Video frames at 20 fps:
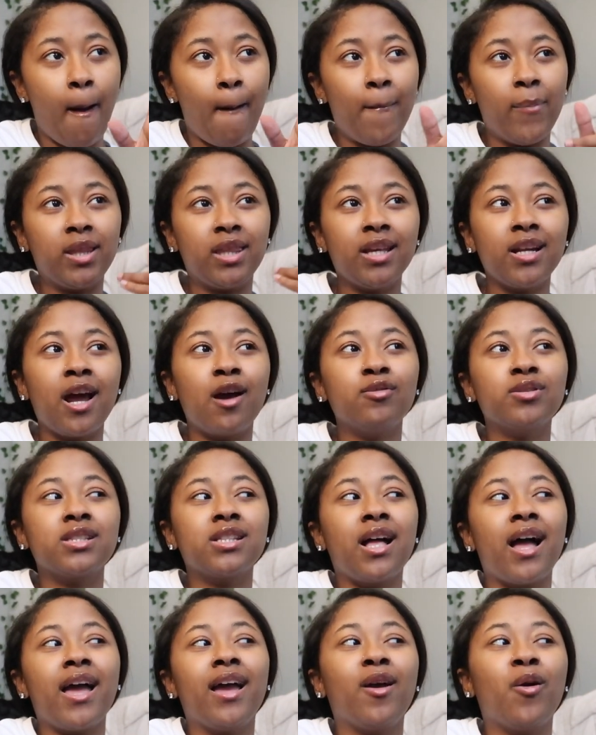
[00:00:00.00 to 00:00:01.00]
but then I was
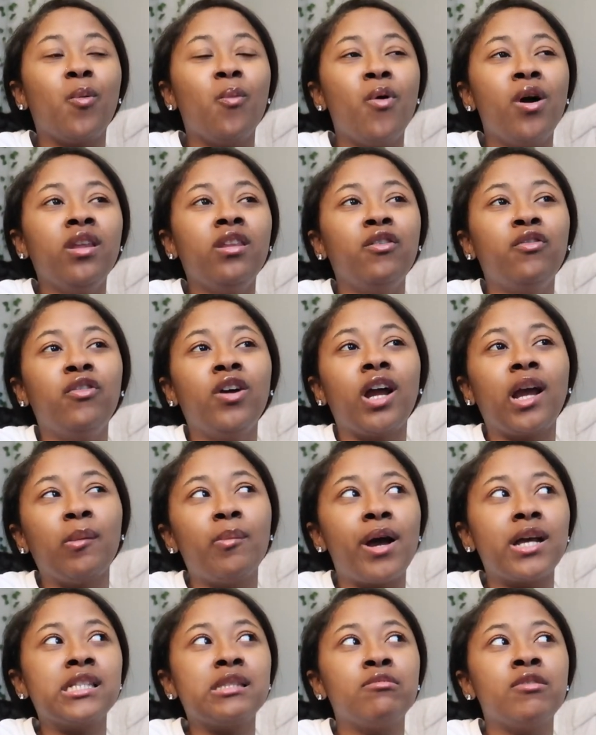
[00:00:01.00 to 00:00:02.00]
like, what the fuck
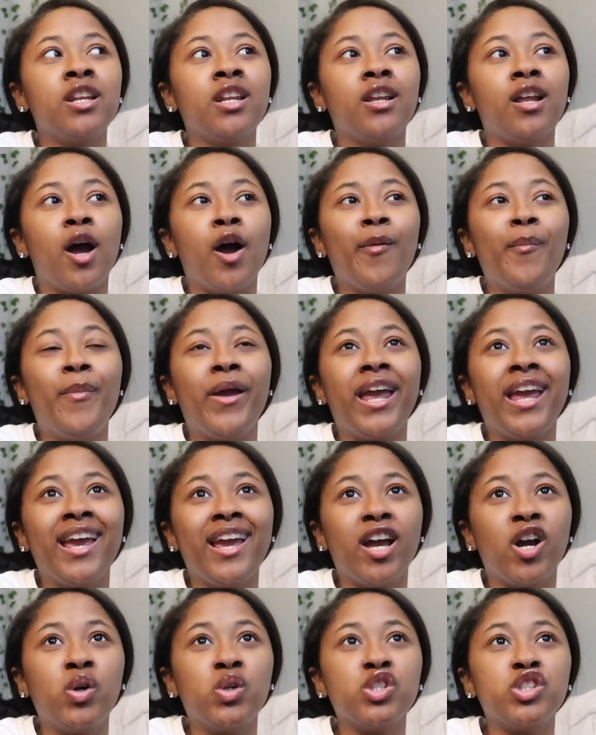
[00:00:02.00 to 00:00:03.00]
am I spending a
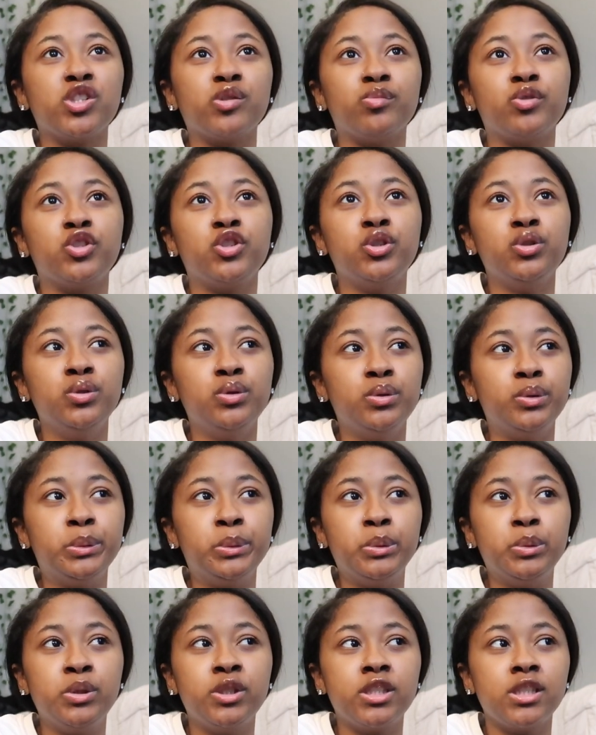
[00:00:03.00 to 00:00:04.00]
band on some
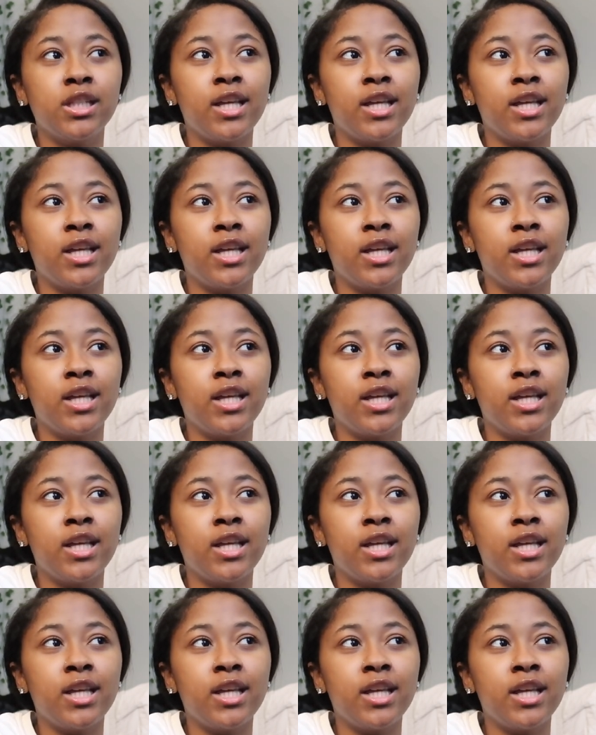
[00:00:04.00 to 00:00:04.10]
shoes?